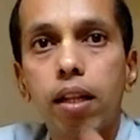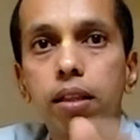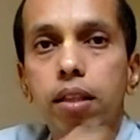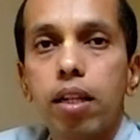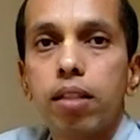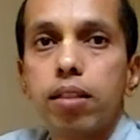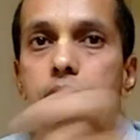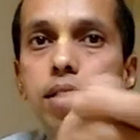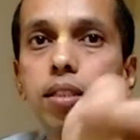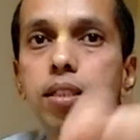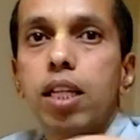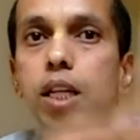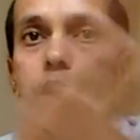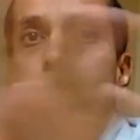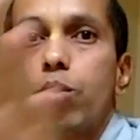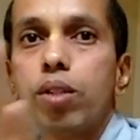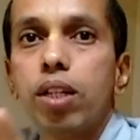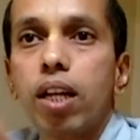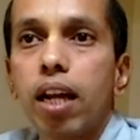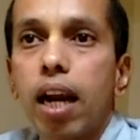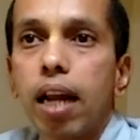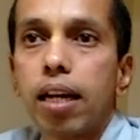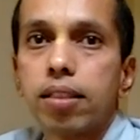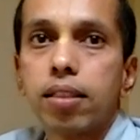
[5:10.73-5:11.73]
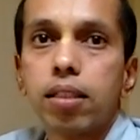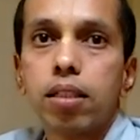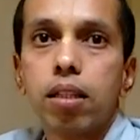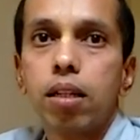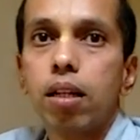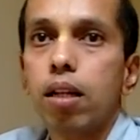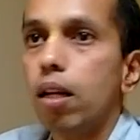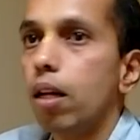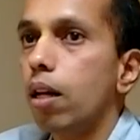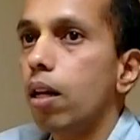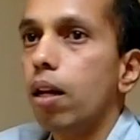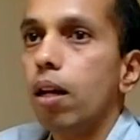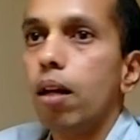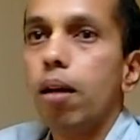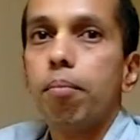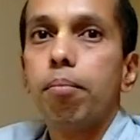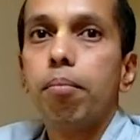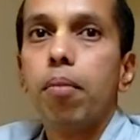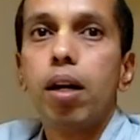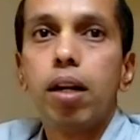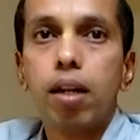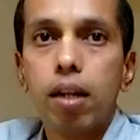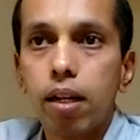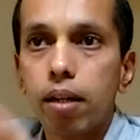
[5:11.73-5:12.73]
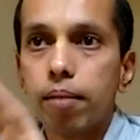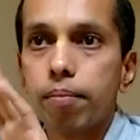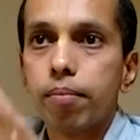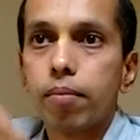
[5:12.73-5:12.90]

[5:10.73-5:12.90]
They just give grass. What?